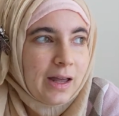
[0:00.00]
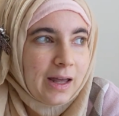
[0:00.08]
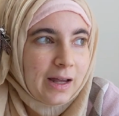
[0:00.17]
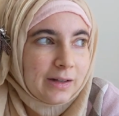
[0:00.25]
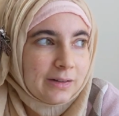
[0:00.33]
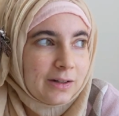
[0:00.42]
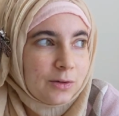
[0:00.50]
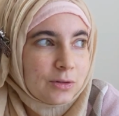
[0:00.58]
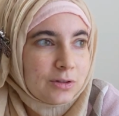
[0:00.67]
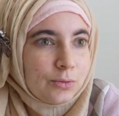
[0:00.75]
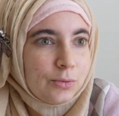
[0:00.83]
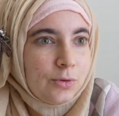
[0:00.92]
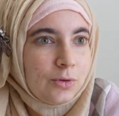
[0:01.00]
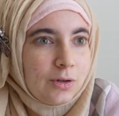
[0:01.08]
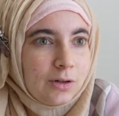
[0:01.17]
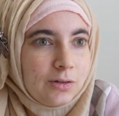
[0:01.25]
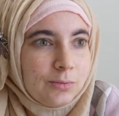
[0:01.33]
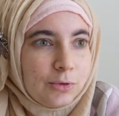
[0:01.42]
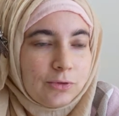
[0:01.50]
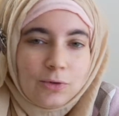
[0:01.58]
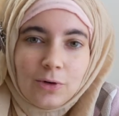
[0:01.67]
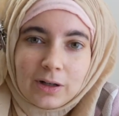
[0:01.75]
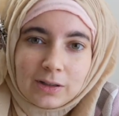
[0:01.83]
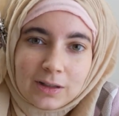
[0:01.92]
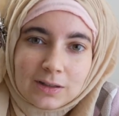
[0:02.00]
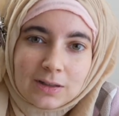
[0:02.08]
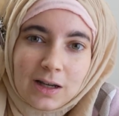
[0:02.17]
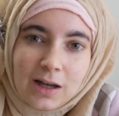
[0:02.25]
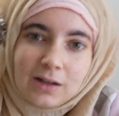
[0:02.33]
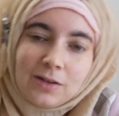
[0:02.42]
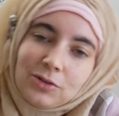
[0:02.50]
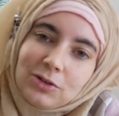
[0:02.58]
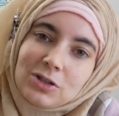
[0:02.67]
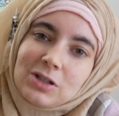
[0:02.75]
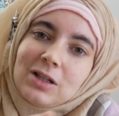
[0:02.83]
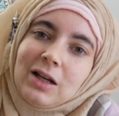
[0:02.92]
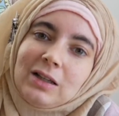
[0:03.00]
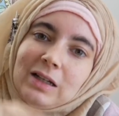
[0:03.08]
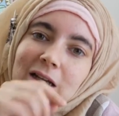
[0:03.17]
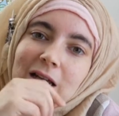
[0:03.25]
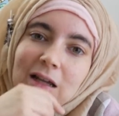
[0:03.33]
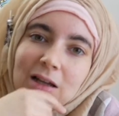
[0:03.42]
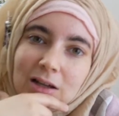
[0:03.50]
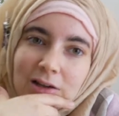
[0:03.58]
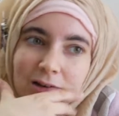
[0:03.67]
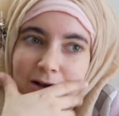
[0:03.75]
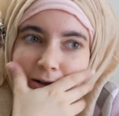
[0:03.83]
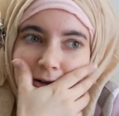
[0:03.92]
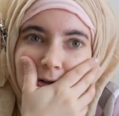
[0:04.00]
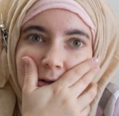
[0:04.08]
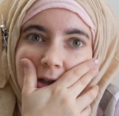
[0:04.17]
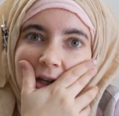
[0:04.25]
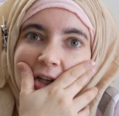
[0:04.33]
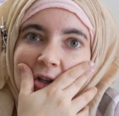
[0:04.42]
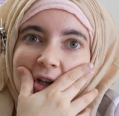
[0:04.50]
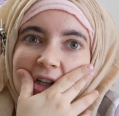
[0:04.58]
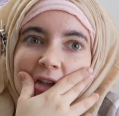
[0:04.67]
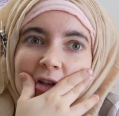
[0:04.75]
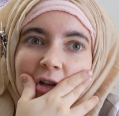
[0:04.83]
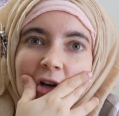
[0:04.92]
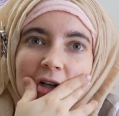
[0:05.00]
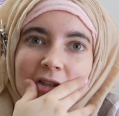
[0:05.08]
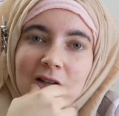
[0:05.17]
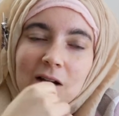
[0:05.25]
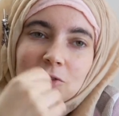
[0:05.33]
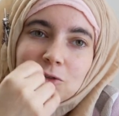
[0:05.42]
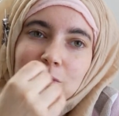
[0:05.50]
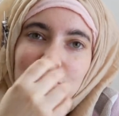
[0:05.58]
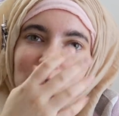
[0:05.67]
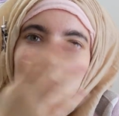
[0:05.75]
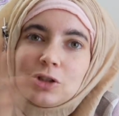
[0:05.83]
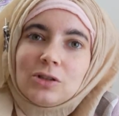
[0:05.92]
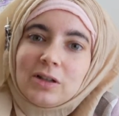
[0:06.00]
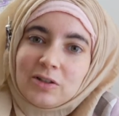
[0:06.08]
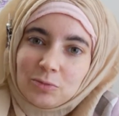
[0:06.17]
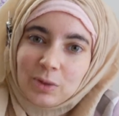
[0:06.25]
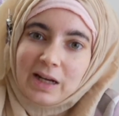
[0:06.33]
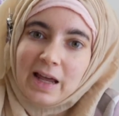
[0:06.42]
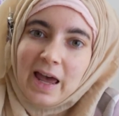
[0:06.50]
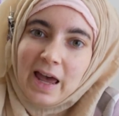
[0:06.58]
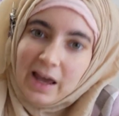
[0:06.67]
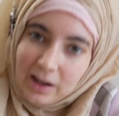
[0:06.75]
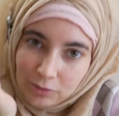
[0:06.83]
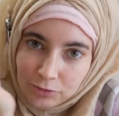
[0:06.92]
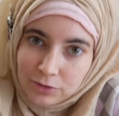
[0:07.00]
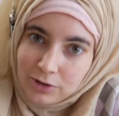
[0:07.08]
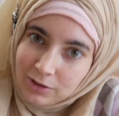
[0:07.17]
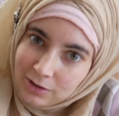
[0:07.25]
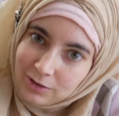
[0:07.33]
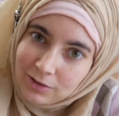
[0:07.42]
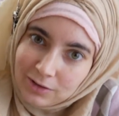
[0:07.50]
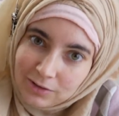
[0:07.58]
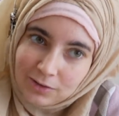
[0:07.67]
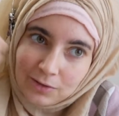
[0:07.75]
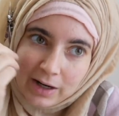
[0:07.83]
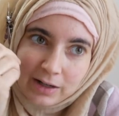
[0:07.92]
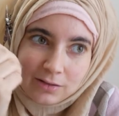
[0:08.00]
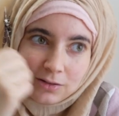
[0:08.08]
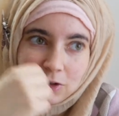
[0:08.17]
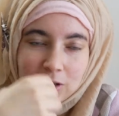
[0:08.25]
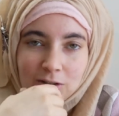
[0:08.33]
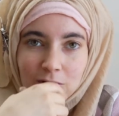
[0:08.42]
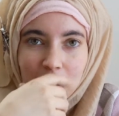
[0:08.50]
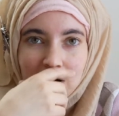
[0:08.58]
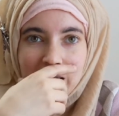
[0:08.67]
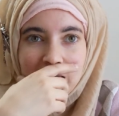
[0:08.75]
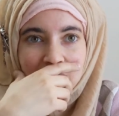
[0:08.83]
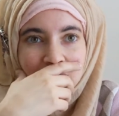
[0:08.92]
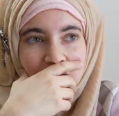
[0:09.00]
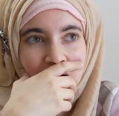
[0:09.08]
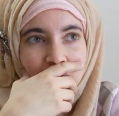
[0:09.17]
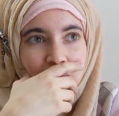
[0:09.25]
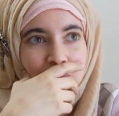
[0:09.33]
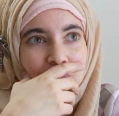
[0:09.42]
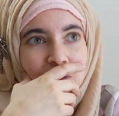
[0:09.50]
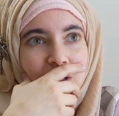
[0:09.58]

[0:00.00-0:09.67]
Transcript: And there was a rule before that said if there's a silent E, then you get the long sound. So it should have been have, right? You get the long A sound.